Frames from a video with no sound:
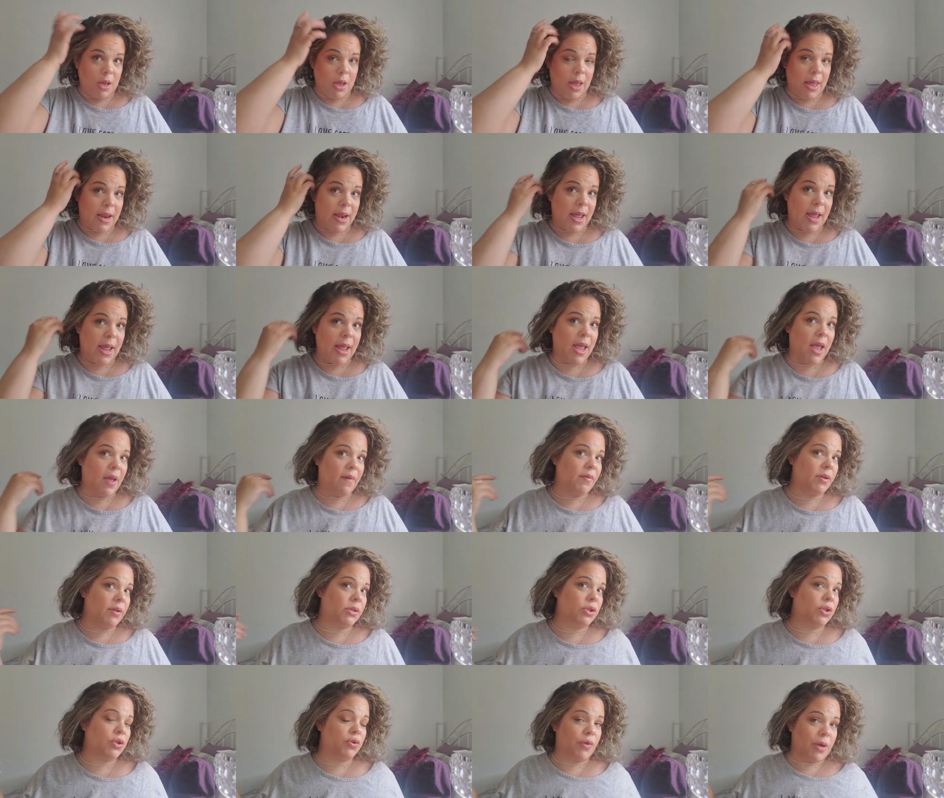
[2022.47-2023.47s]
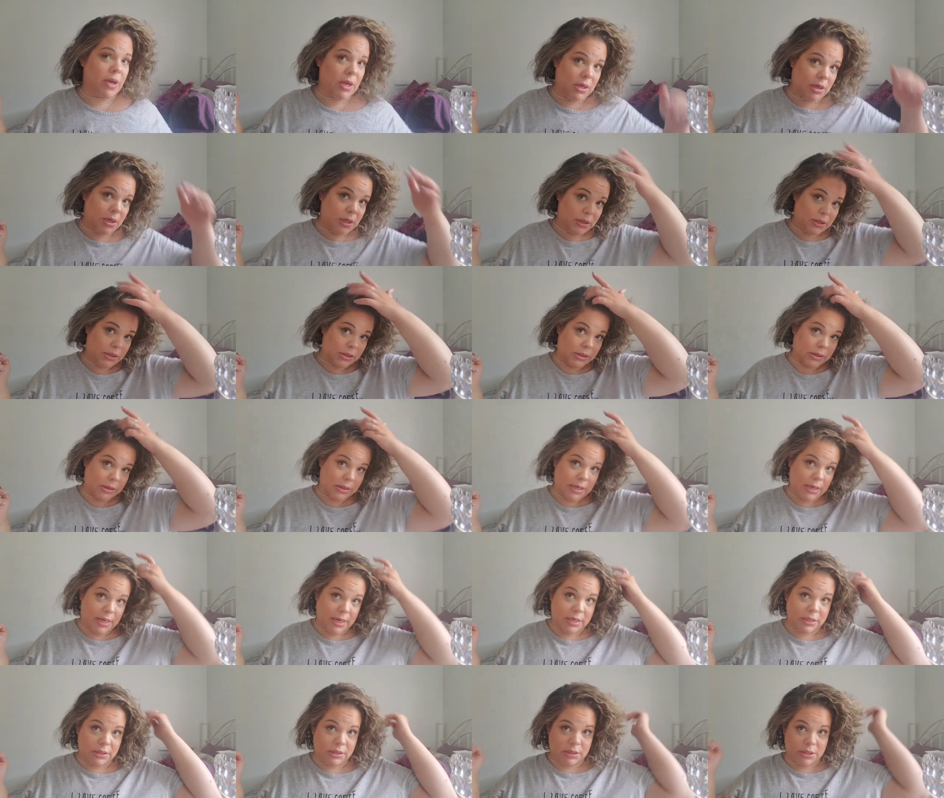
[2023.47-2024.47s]
and I haven't straightened it since I
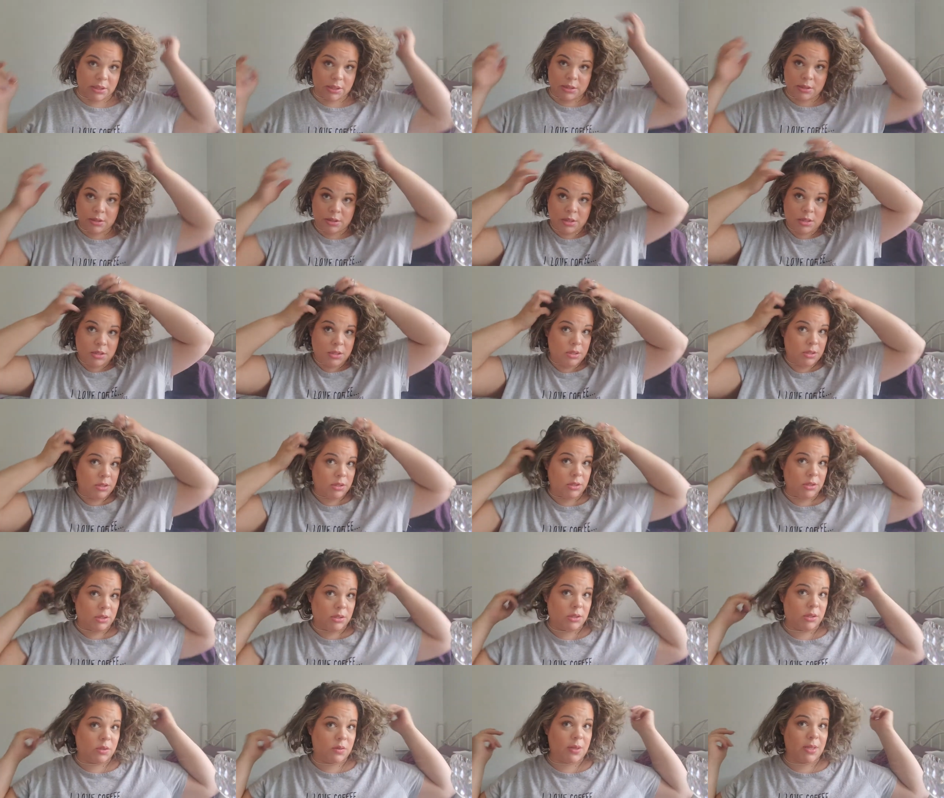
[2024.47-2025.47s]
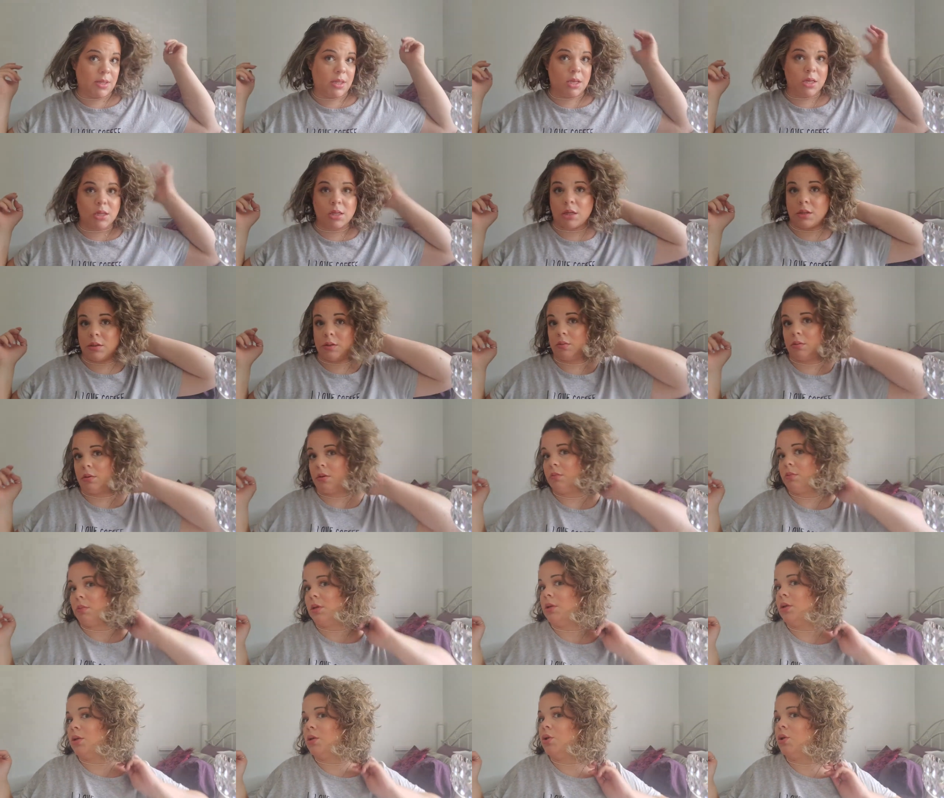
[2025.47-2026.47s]
got it done, so I think that's what I'm
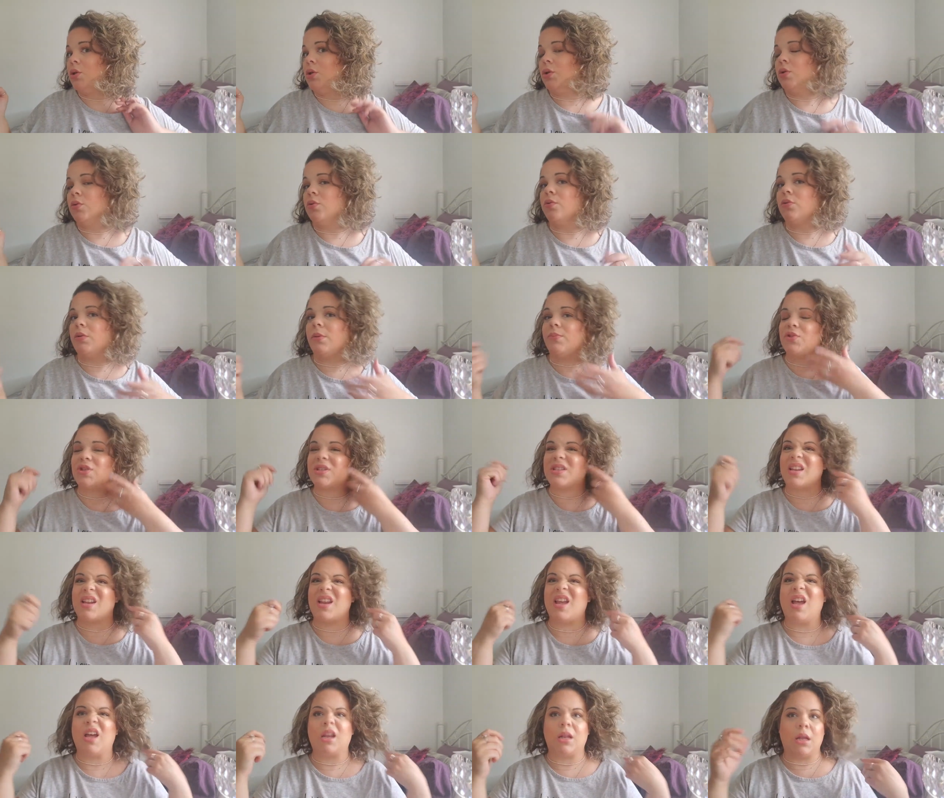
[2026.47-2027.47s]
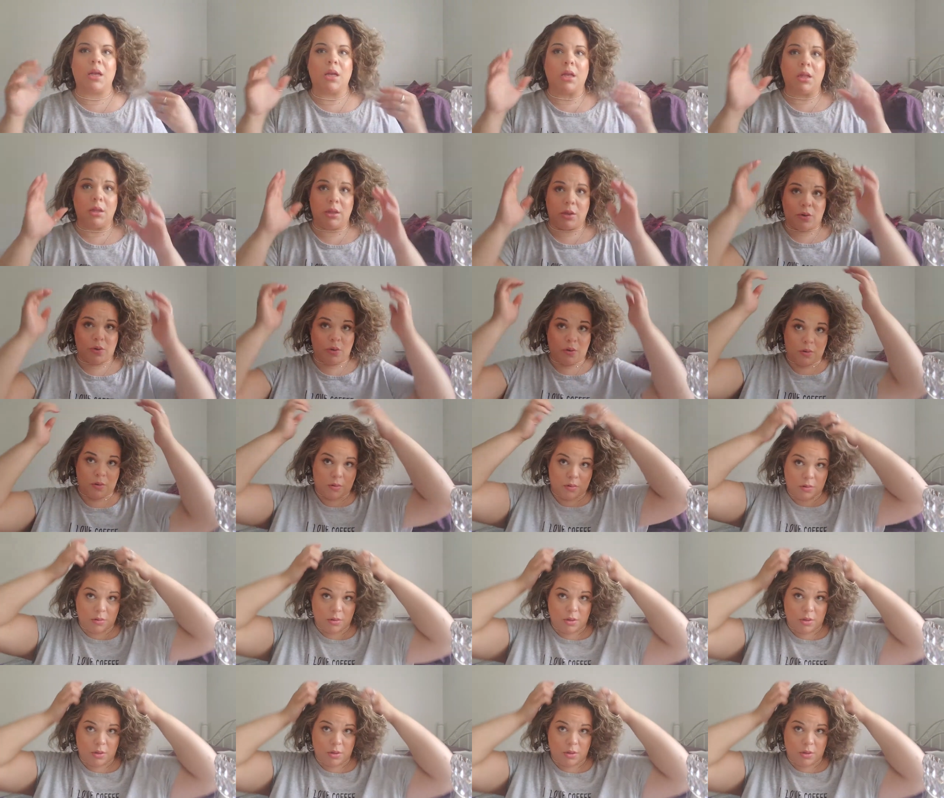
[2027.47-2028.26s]
gonna do. I'm just gonna add like a little